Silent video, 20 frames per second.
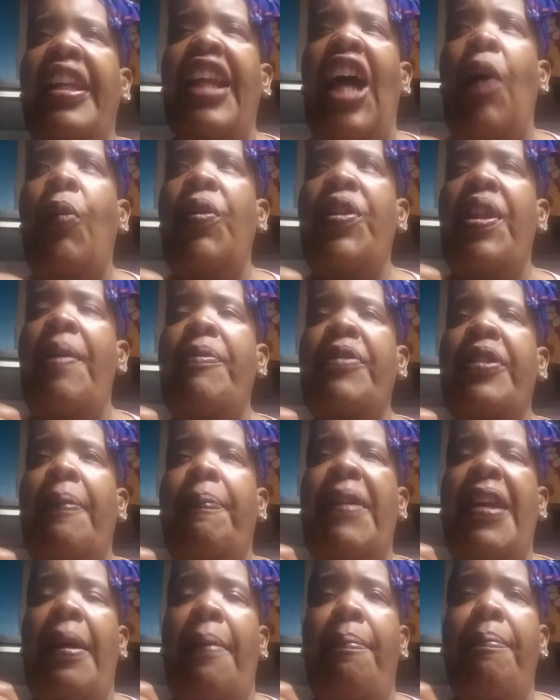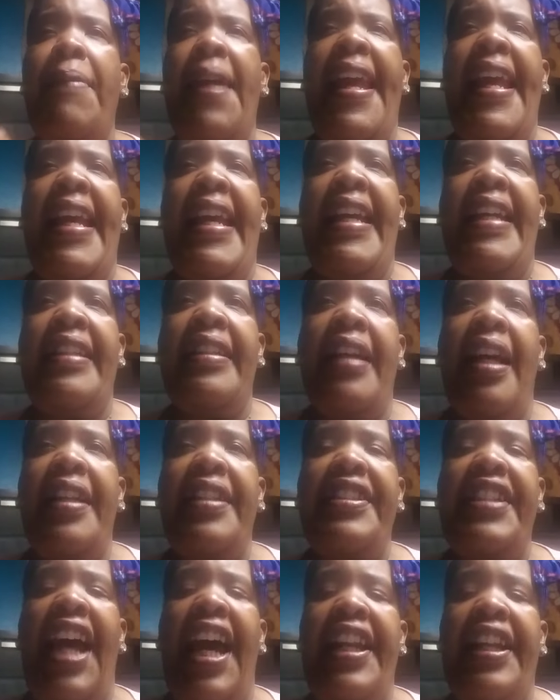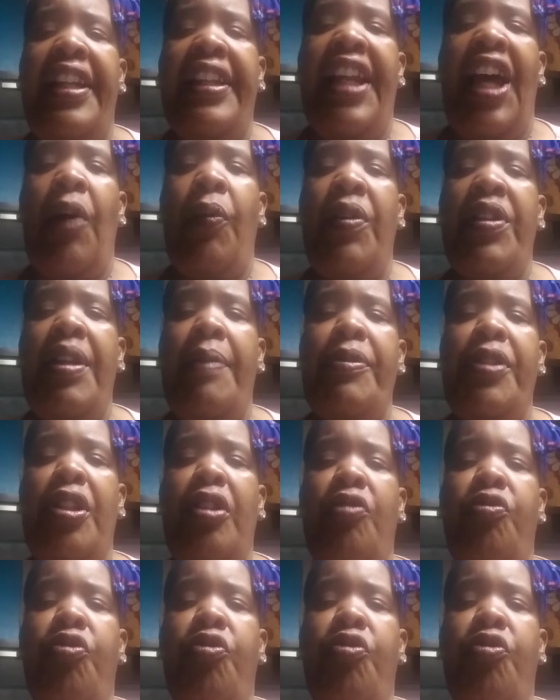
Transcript: allowing them to be a man, not allowing them to